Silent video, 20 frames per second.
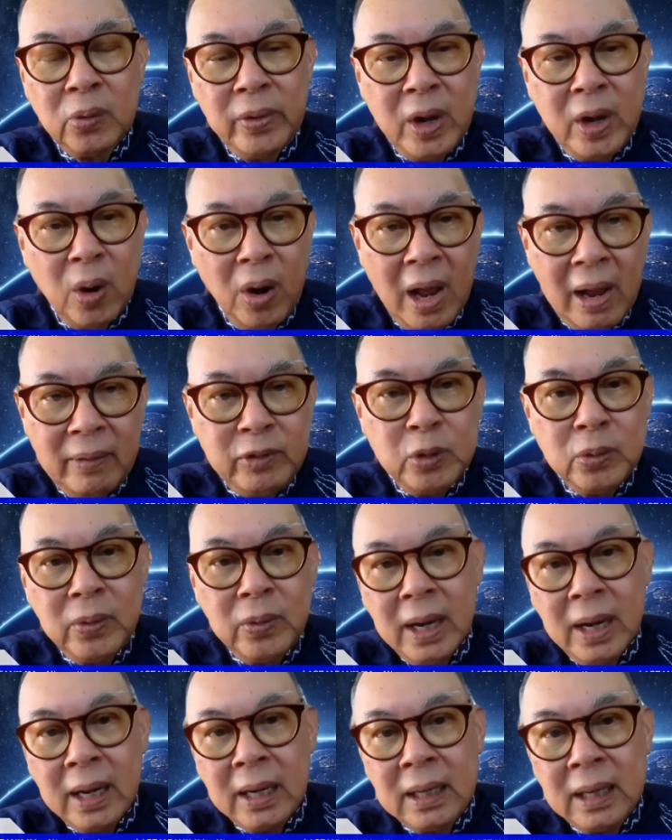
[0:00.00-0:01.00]
So we all have
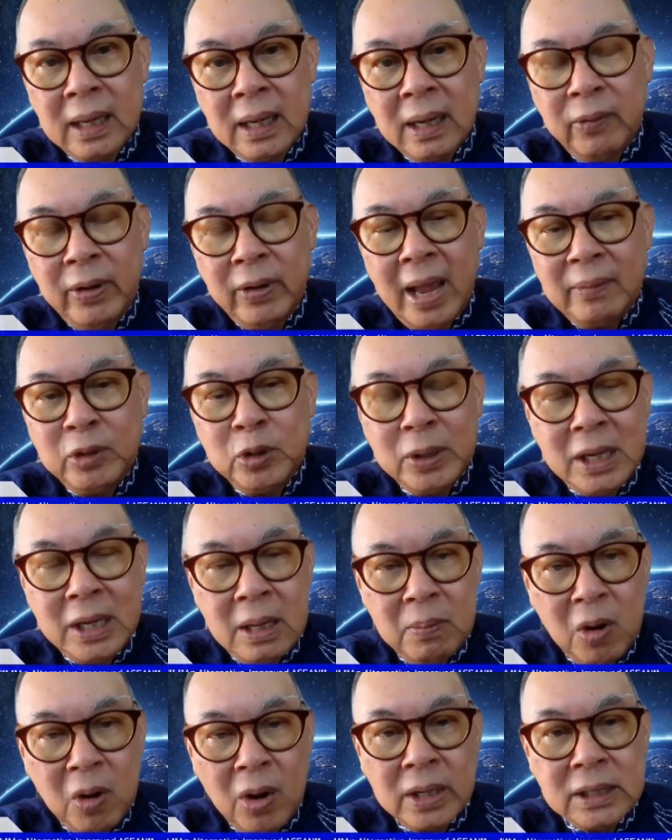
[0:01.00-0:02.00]
to work. We have to
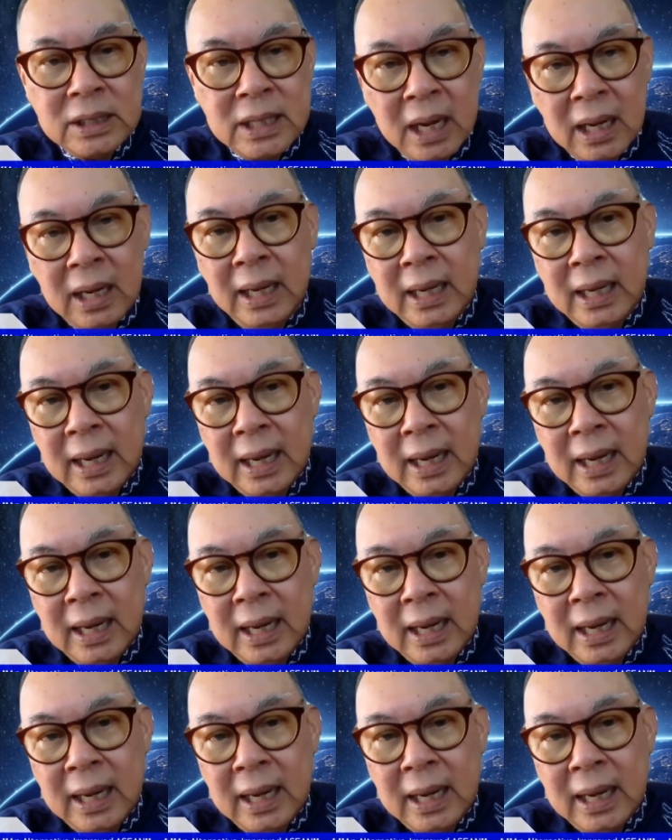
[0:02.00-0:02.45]
keep on